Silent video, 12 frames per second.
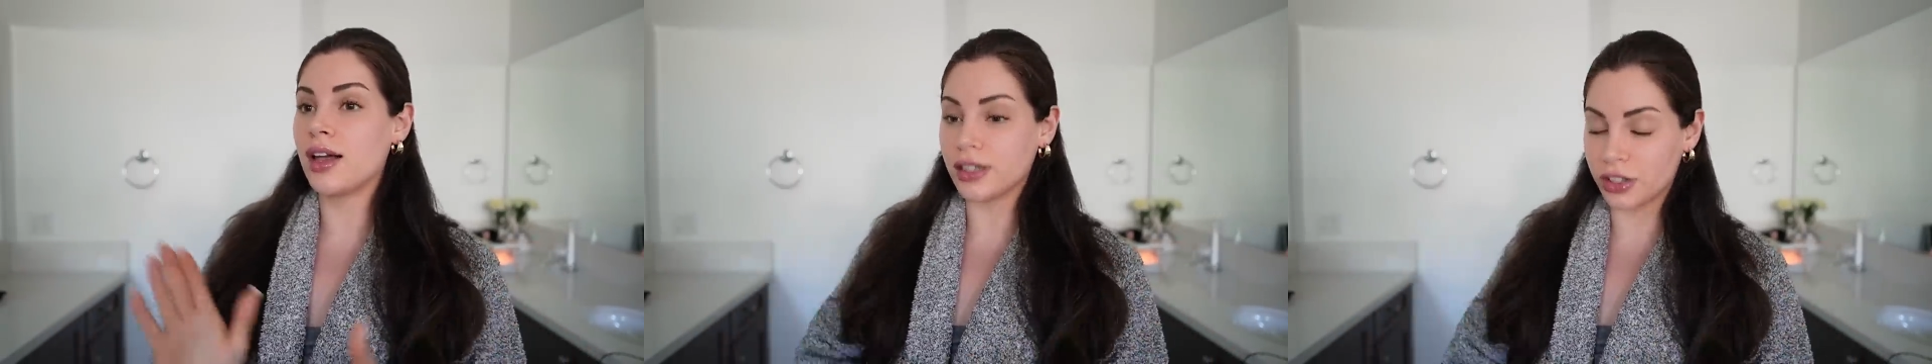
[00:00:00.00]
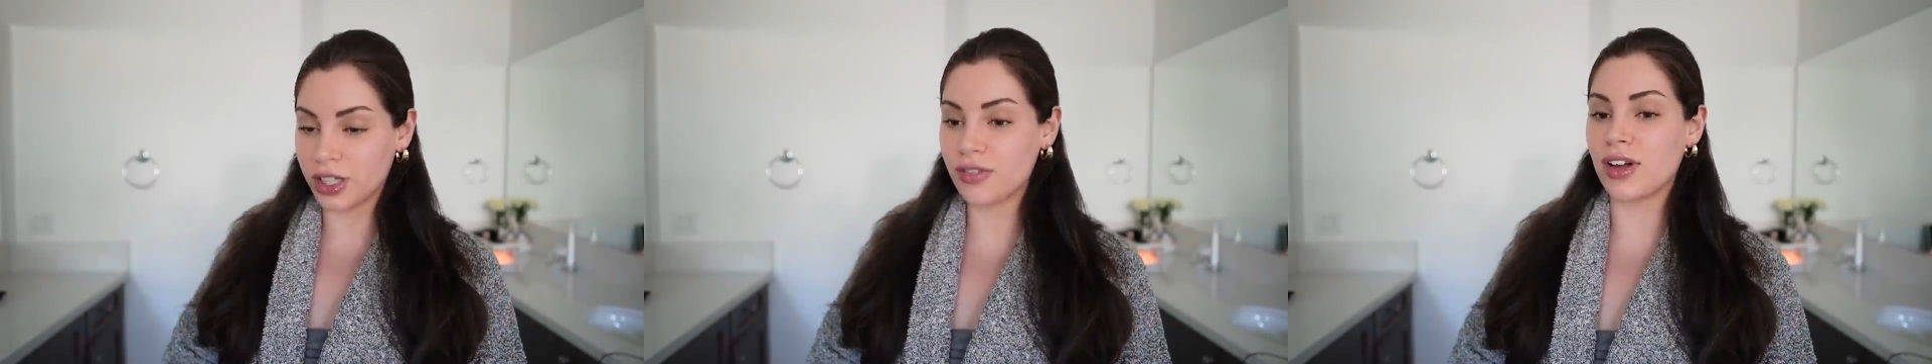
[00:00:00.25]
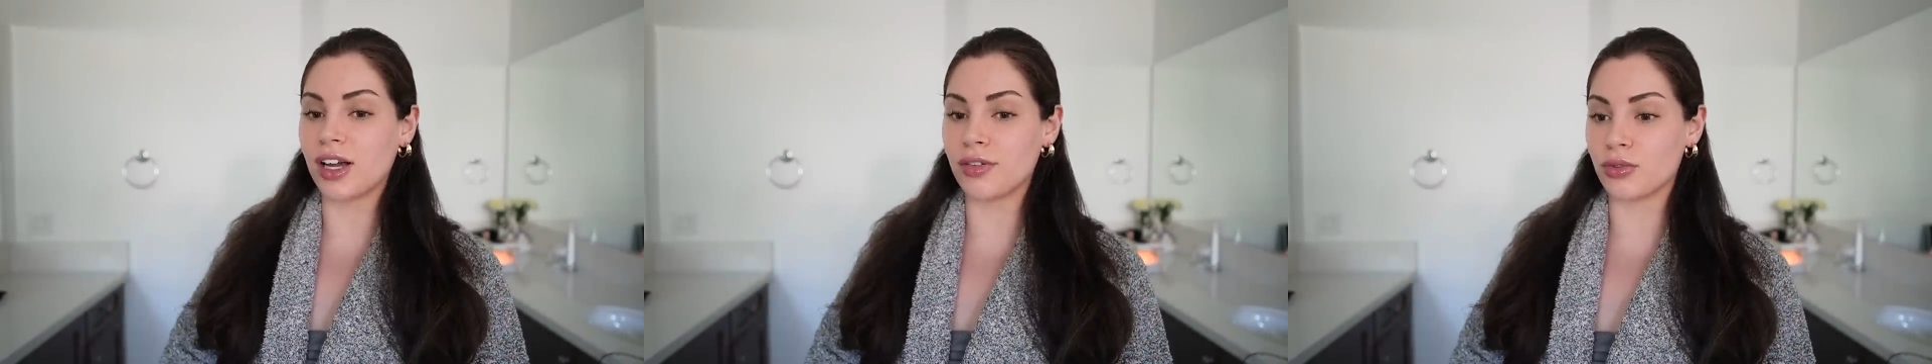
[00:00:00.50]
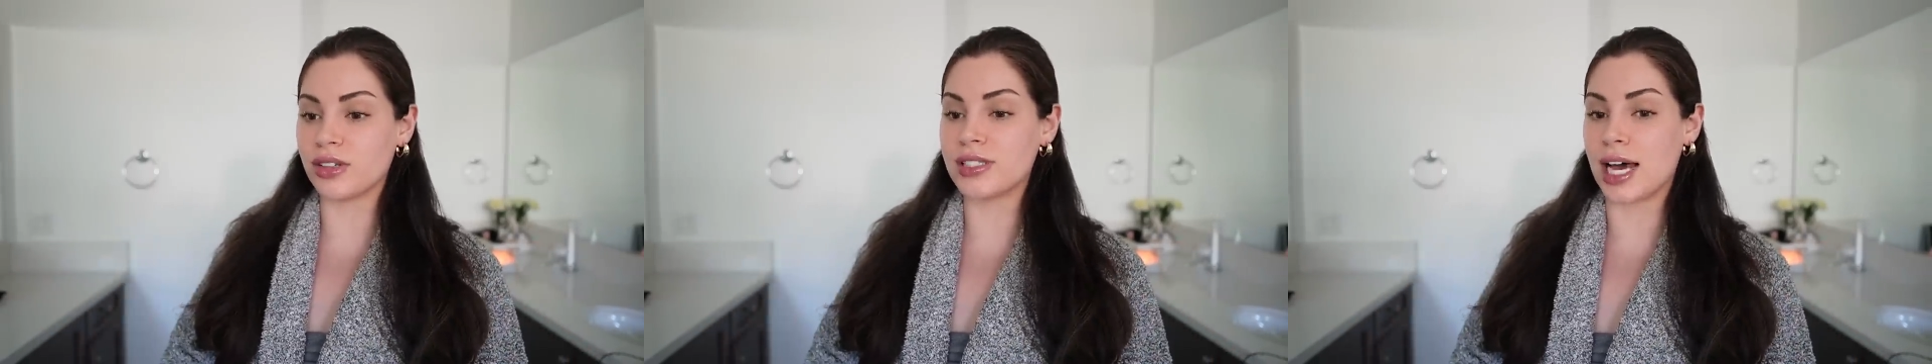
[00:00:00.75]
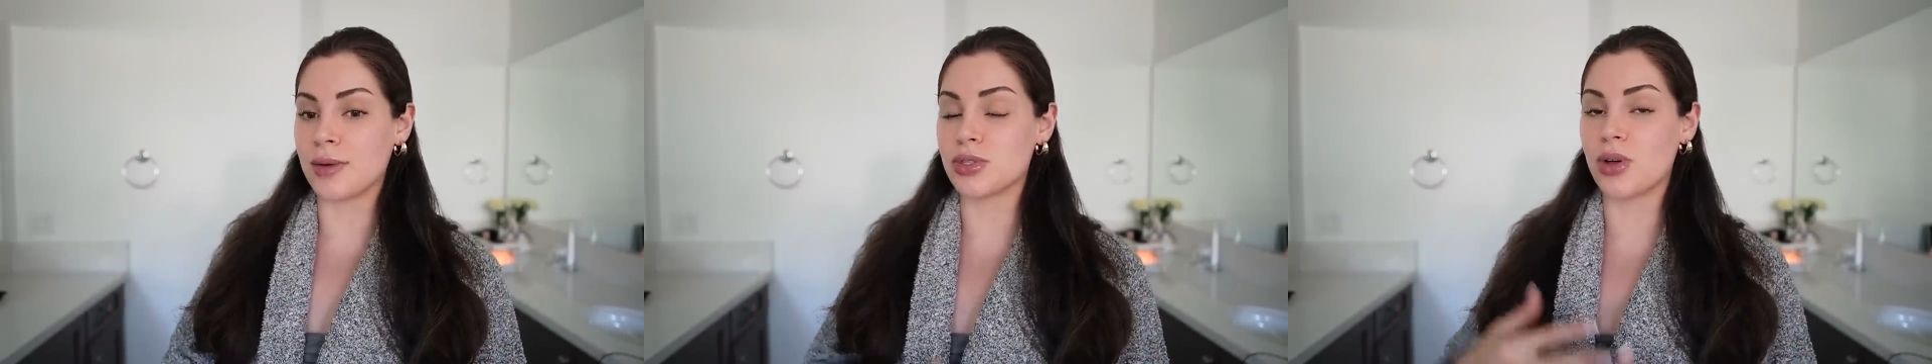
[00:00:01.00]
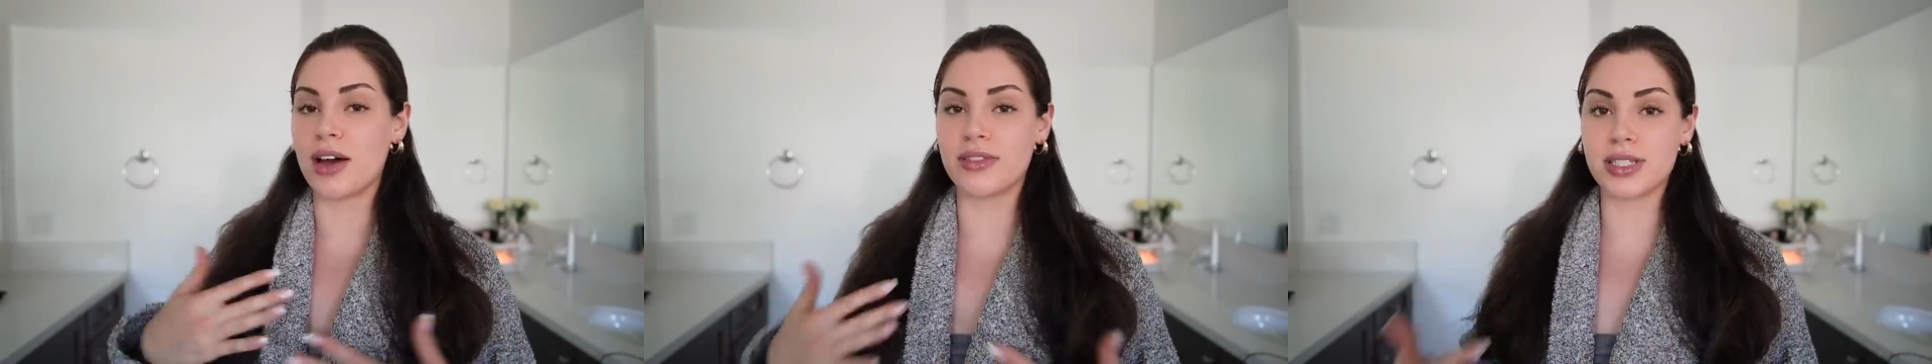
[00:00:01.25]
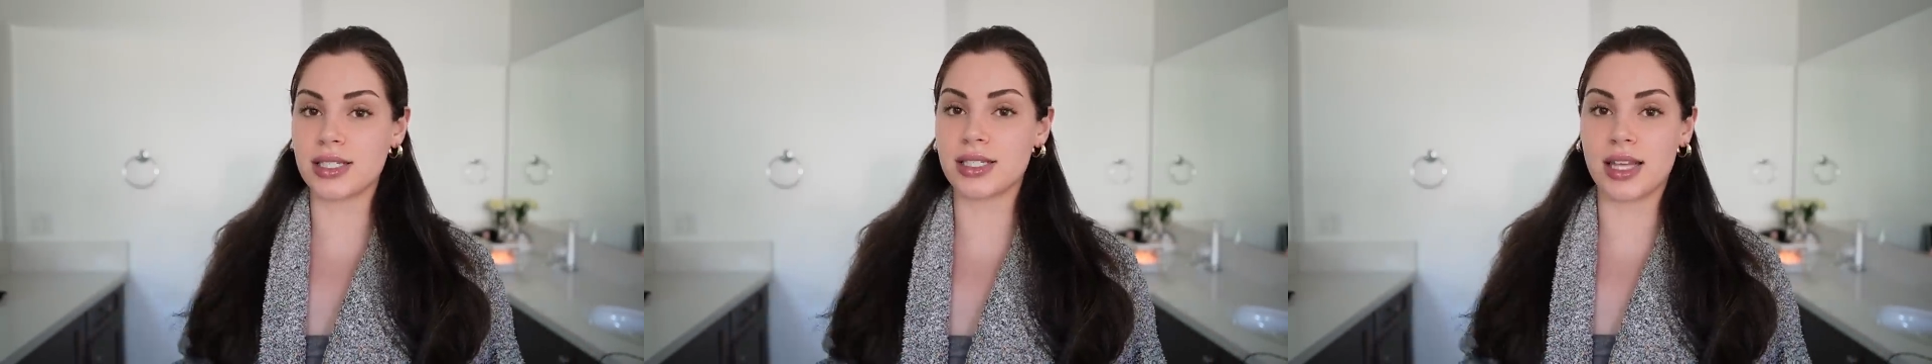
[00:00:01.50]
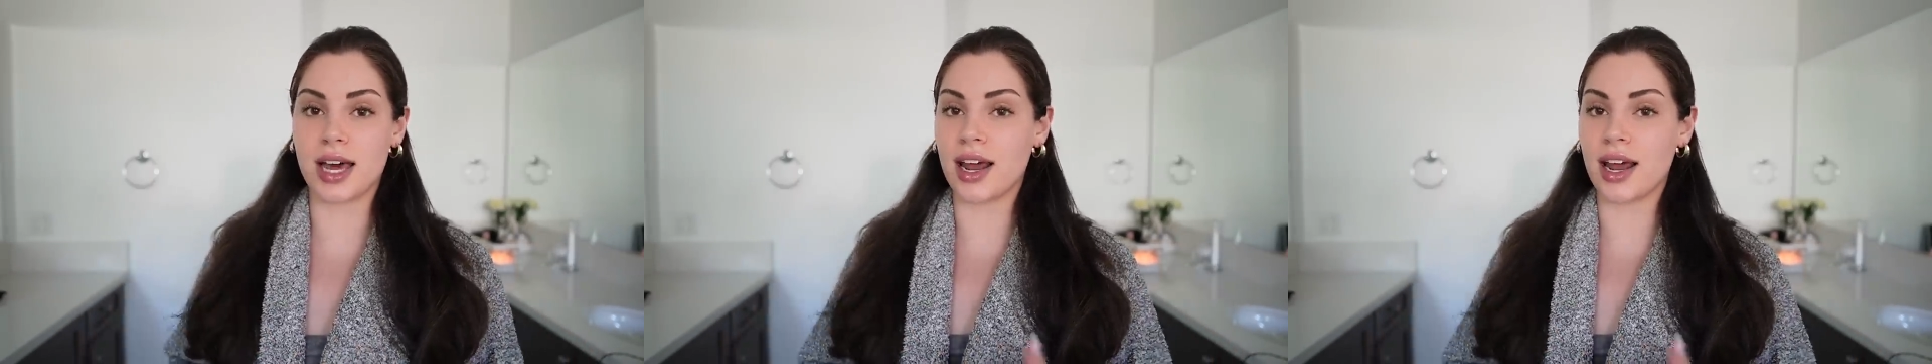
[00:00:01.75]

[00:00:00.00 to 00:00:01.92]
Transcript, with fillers: Literally fell off three times. So ever since then,